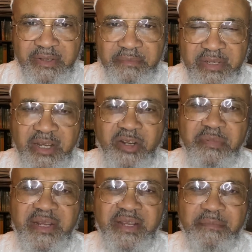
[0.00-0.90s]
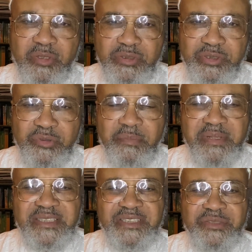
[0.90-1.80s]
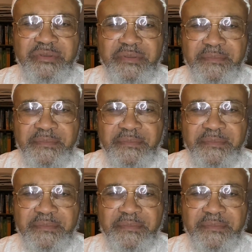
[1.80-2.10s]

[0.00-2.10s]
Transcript: May God Almighty have mercy on you, bless you,